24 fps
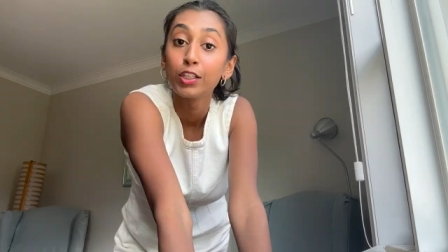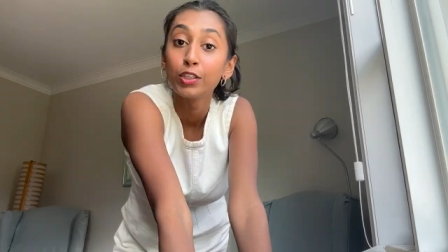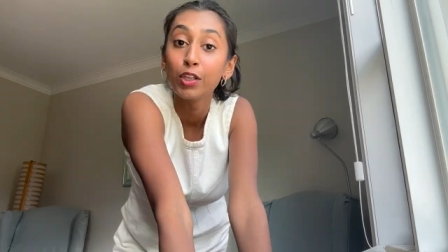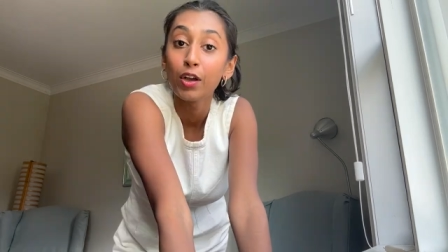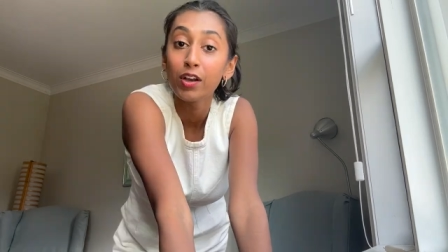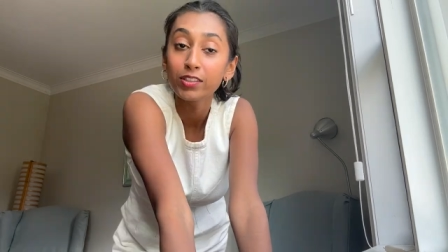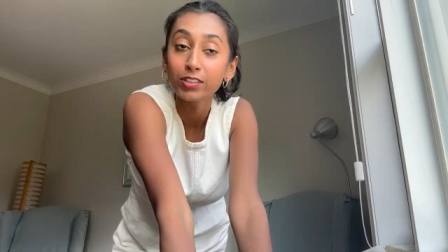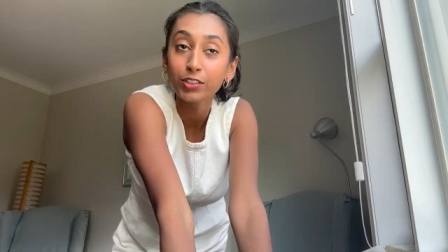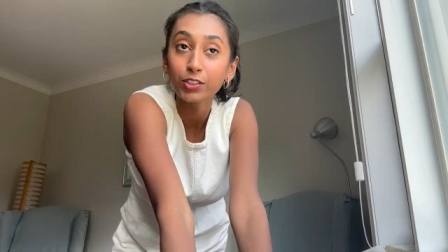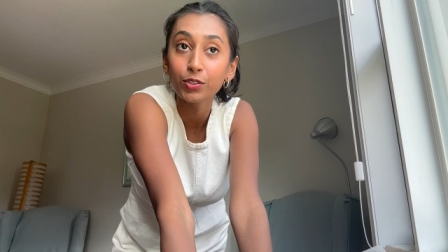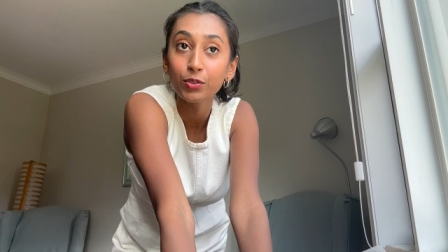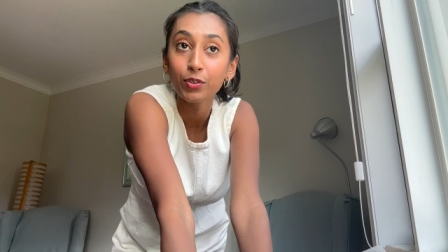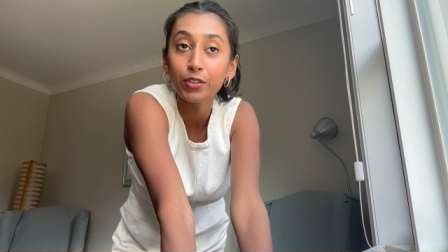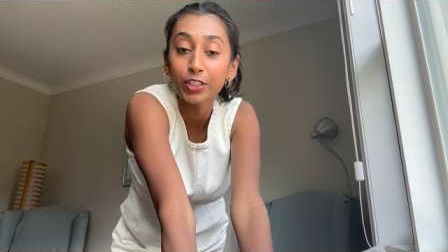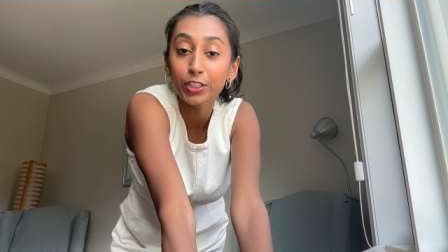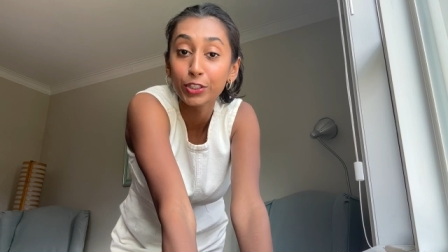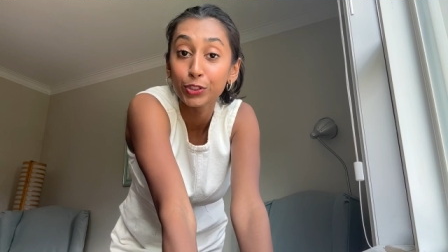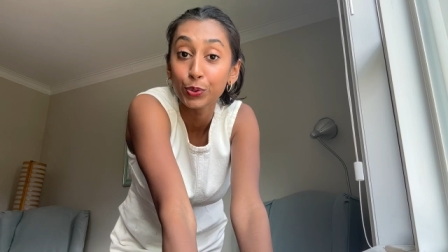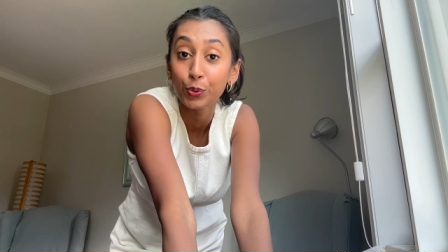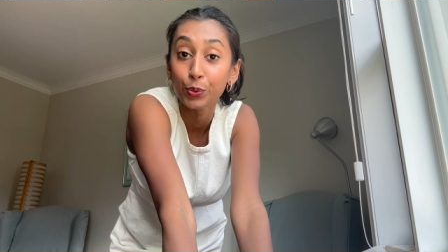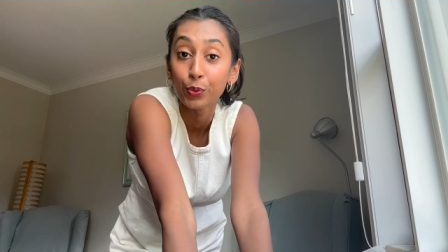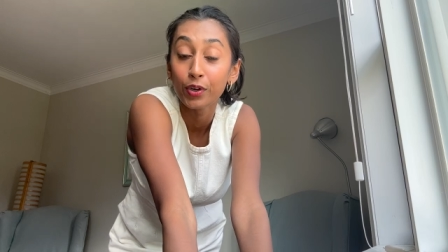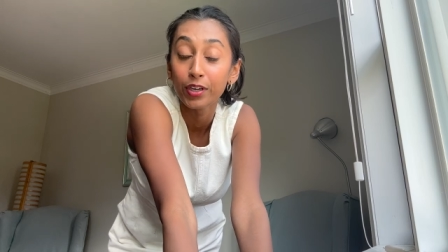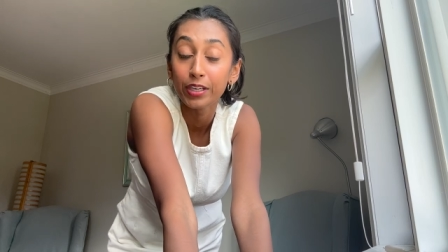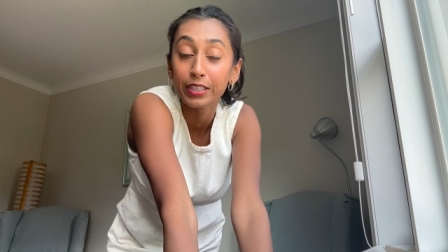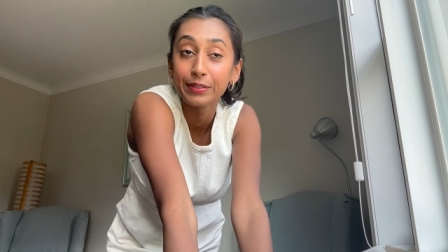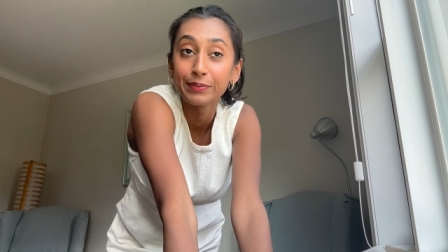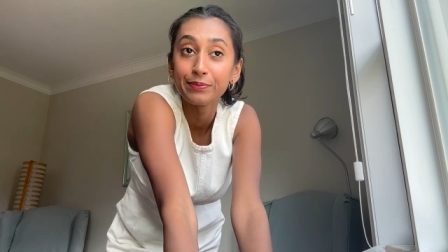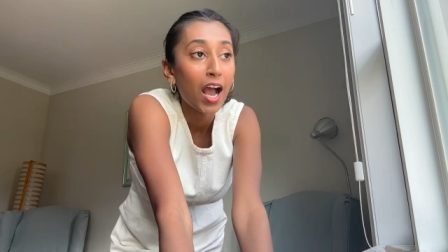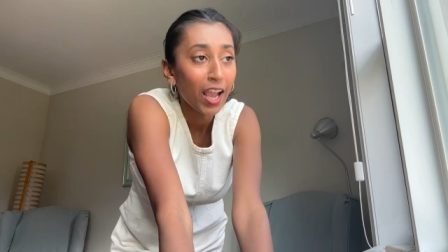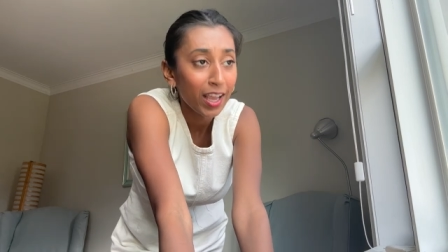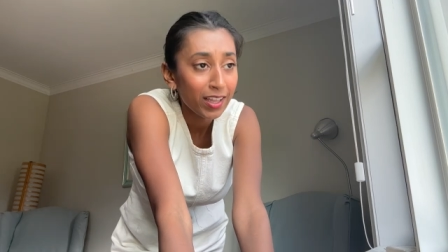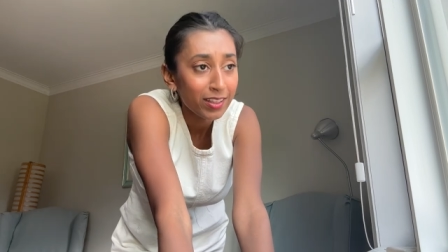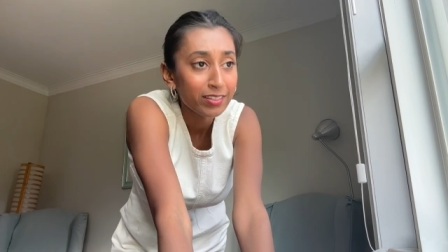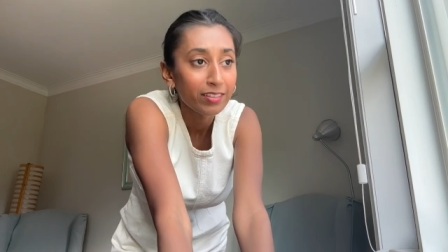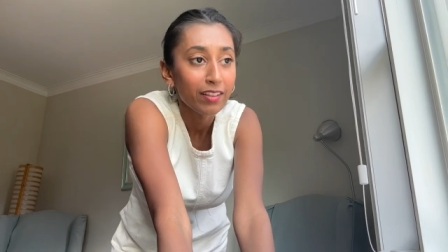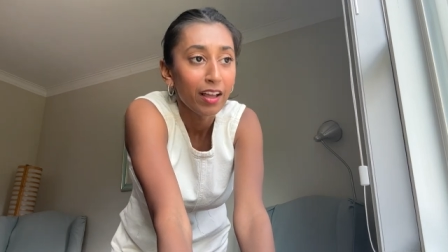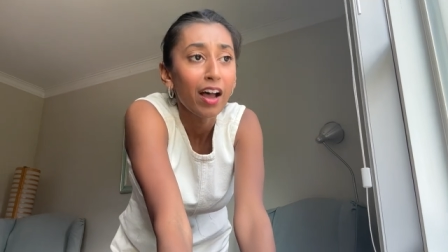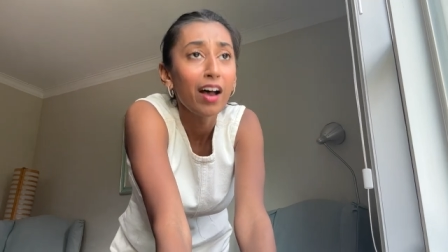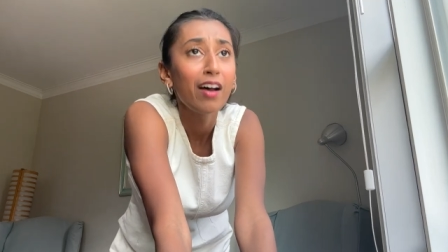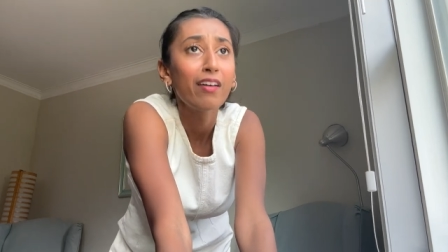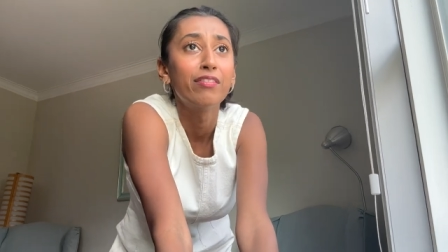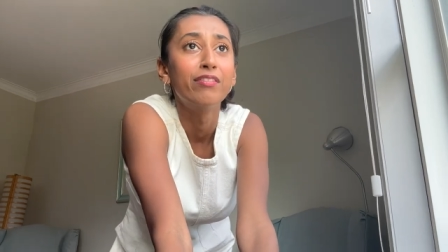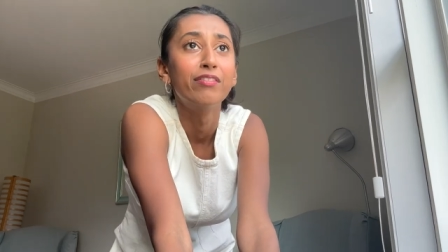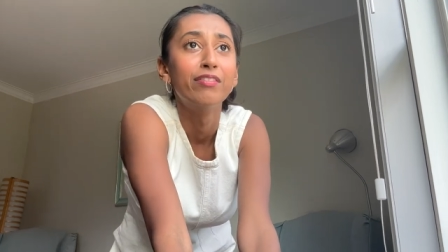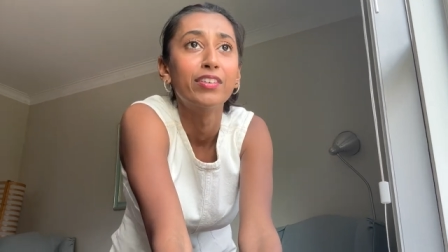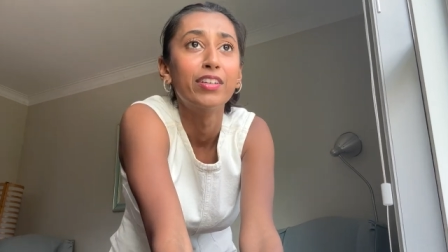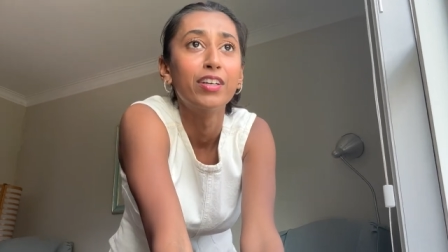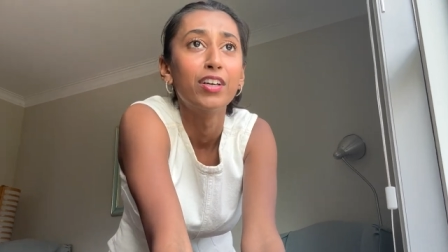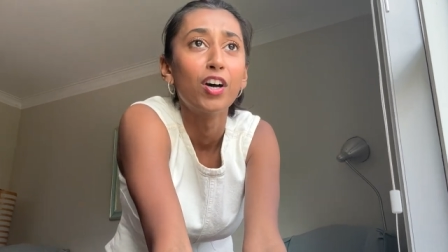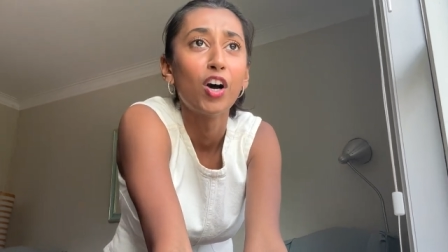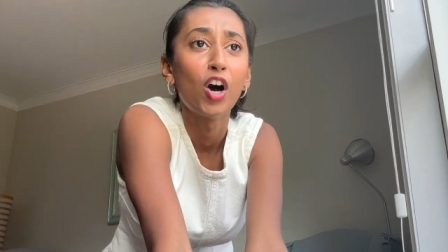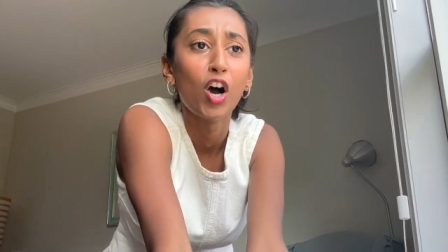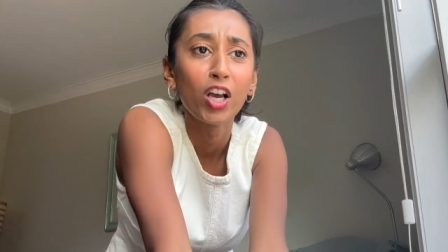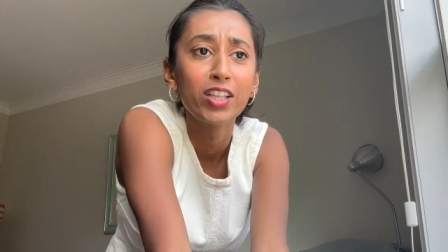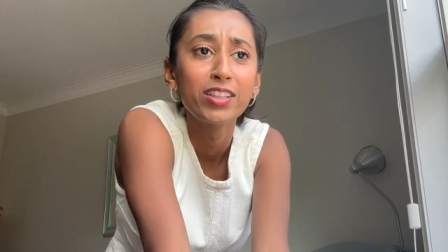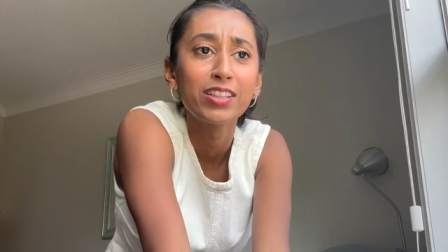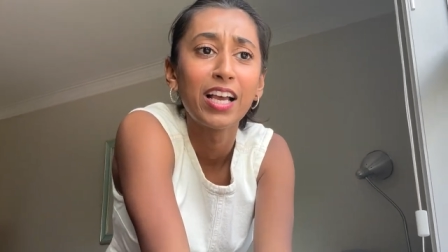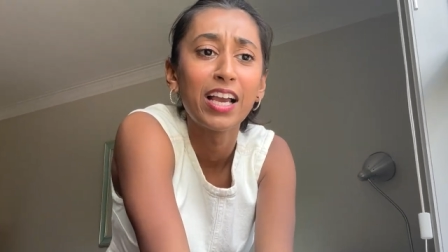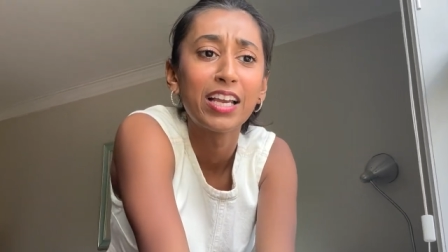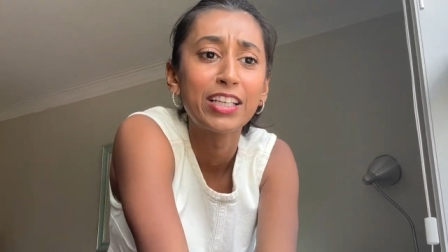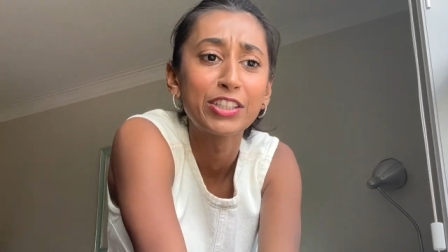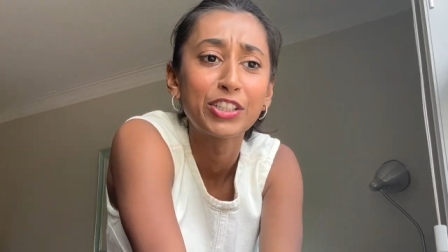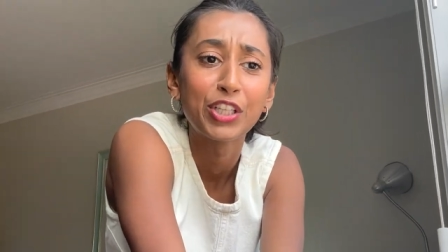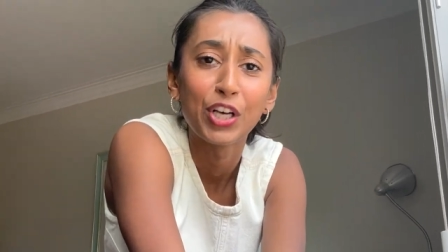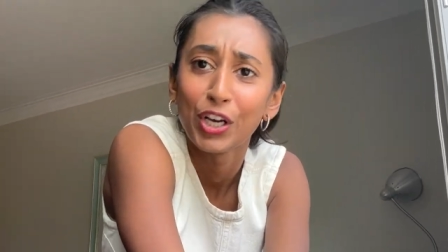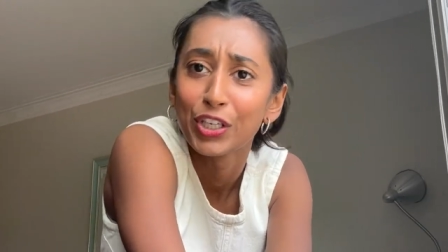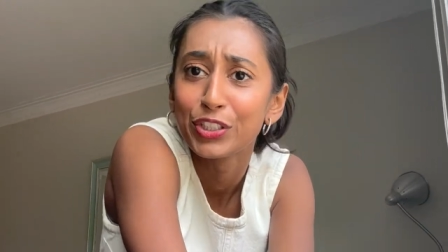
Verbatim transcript: Long story short, I loved online law